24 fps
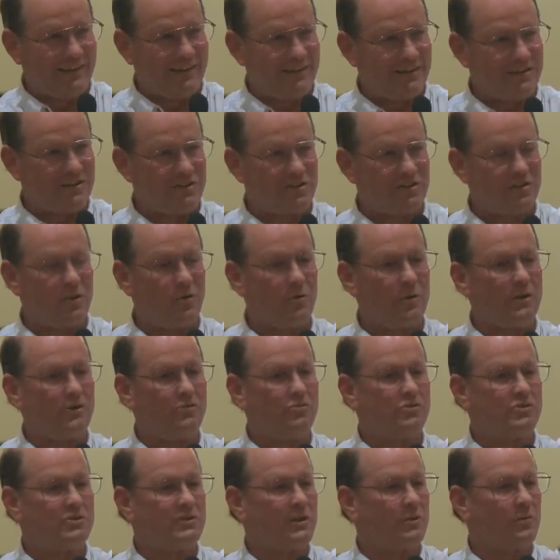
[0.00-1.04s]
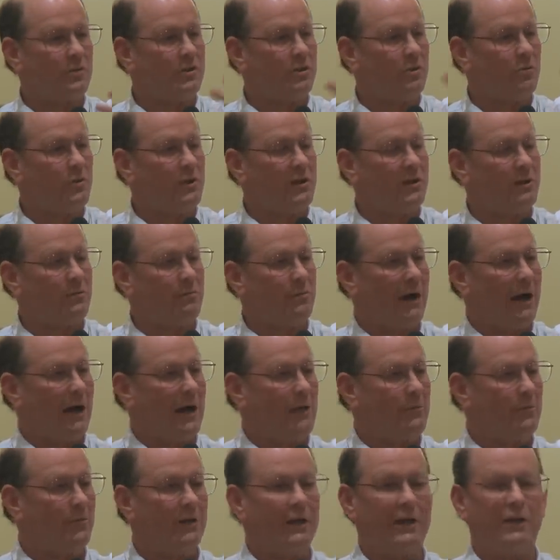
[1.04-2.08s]
This is so interesting when you read the
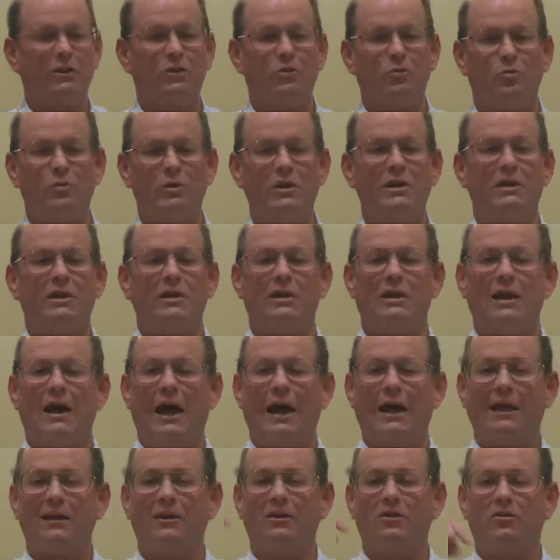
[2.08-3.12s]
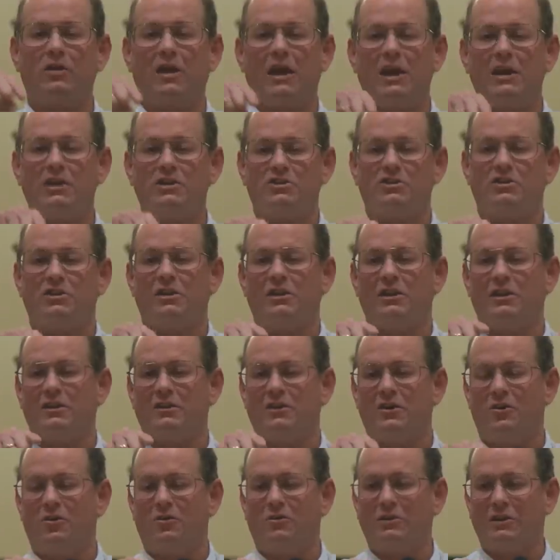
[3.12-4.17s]
Bible and you read it on location in
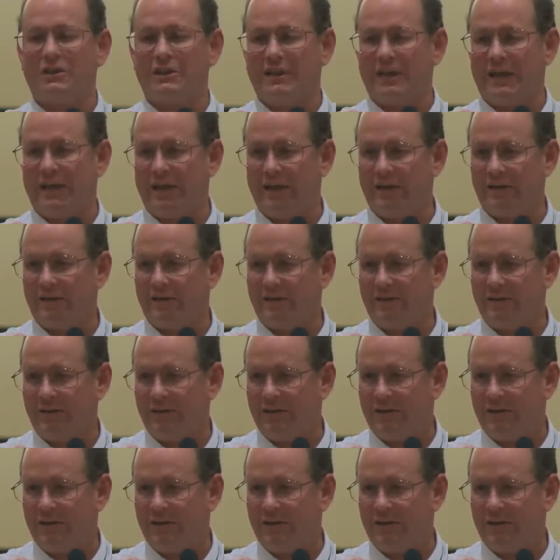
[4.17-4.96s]
the Holy Land,